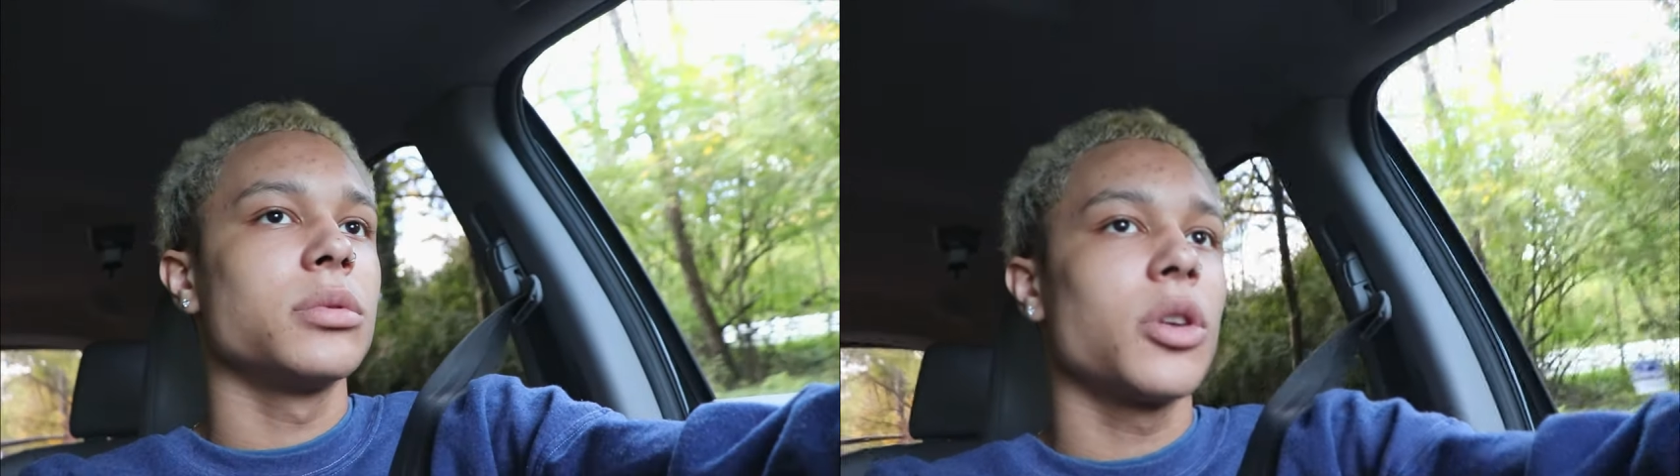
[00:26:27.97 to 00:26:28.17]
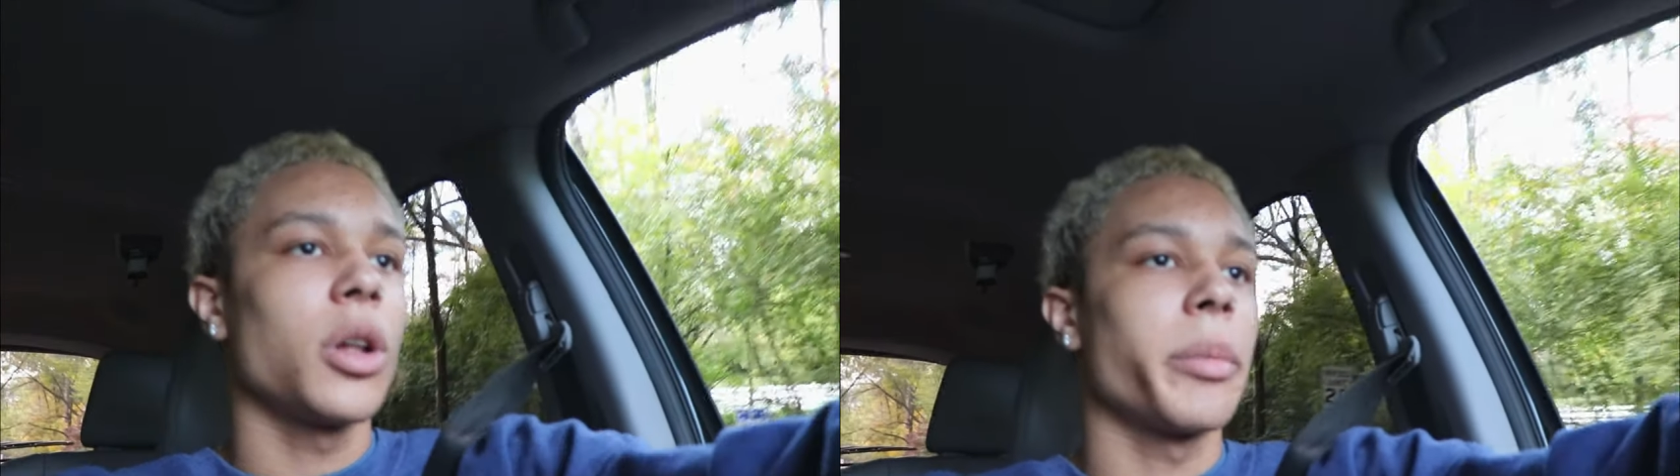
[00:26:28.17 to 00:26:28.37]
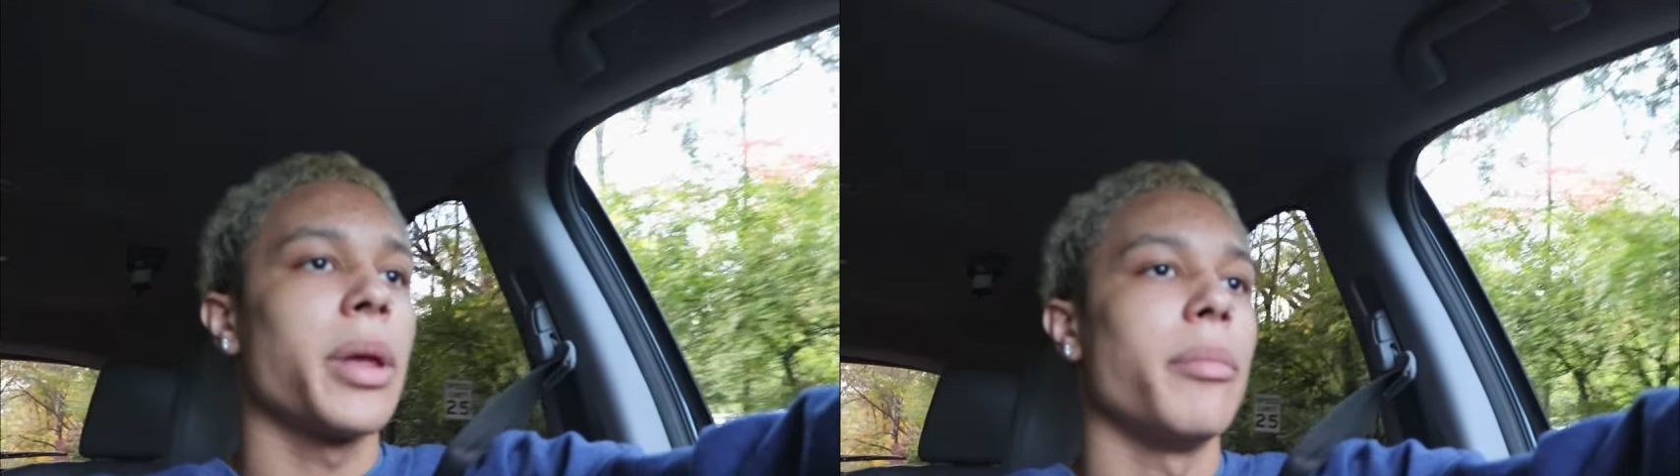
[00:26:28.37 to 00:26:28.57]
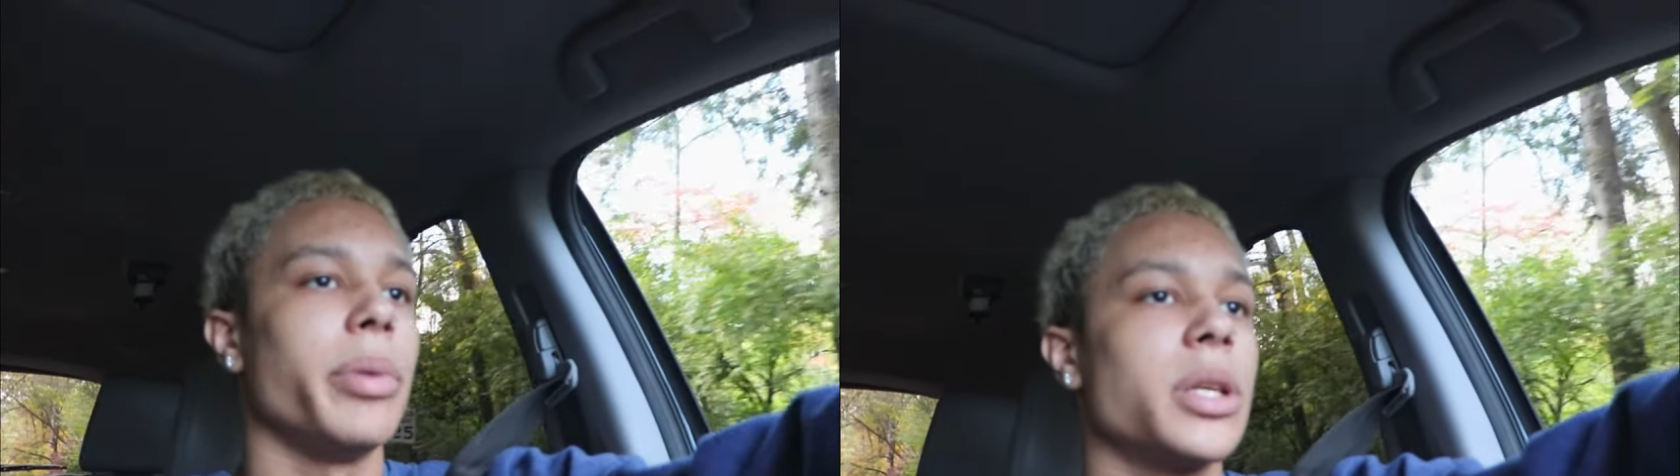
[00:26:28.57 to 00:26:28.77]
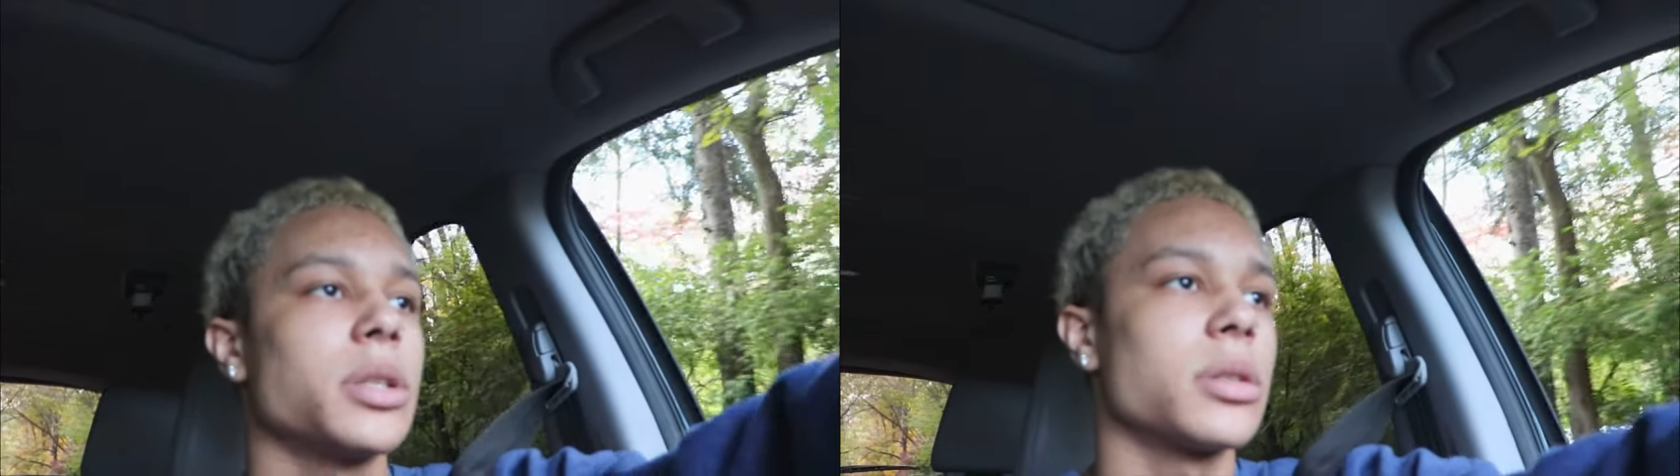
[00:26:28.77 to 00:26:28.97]
calling me a
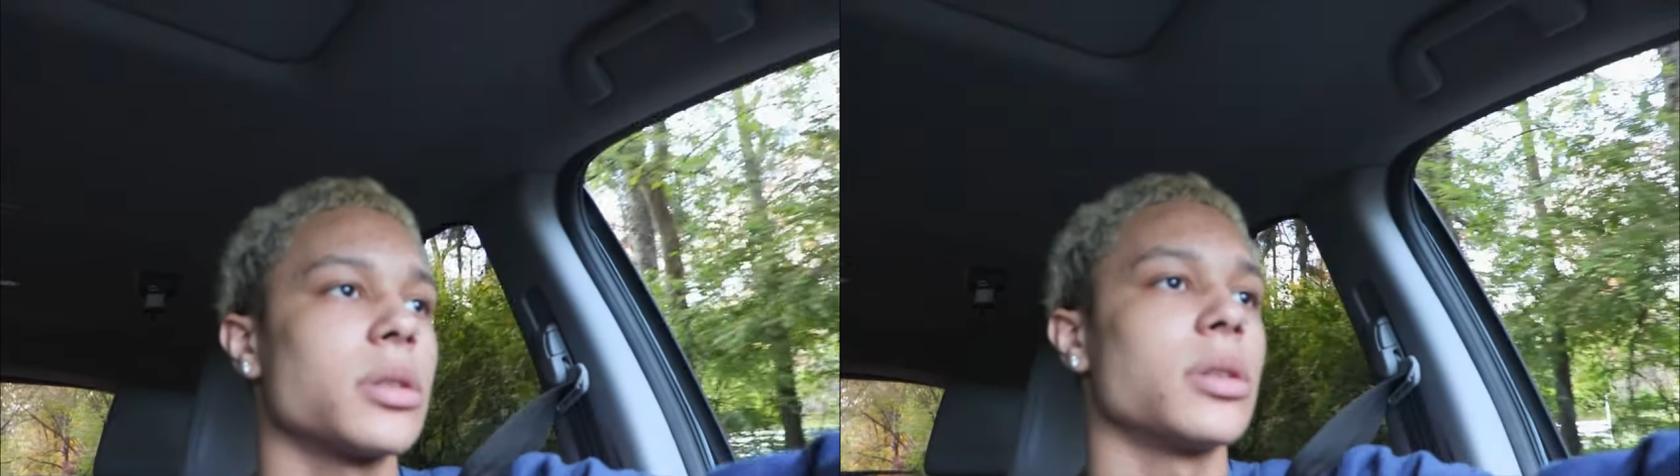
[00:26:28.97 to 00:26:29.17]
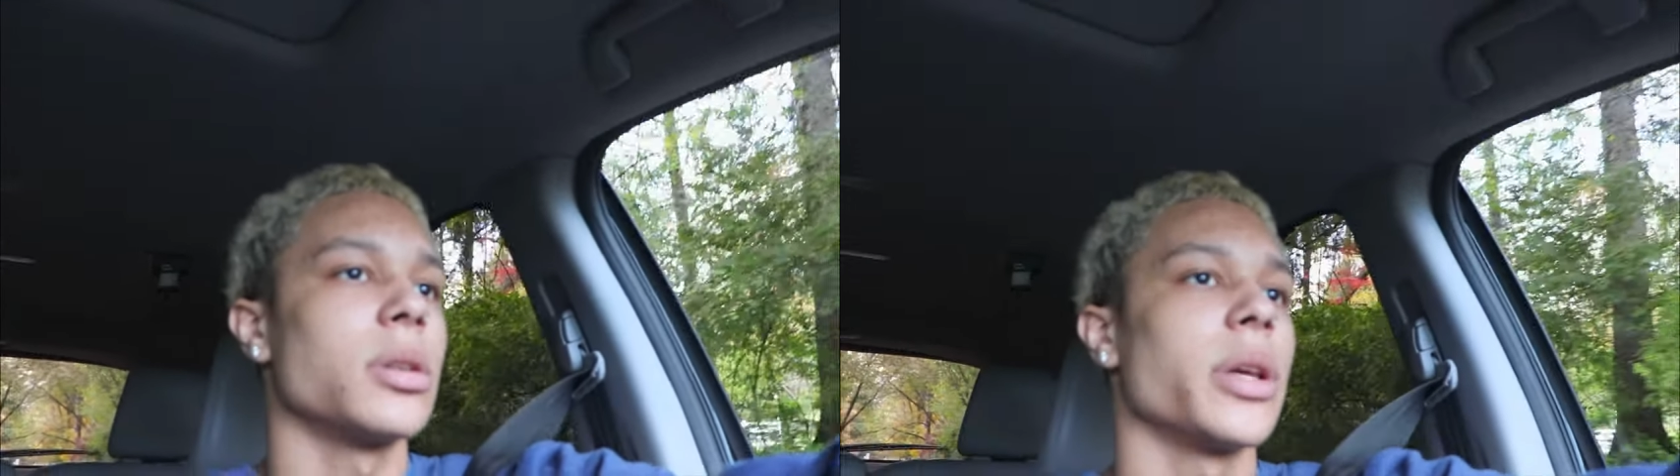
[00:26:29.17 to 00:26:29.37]
bitch and shit.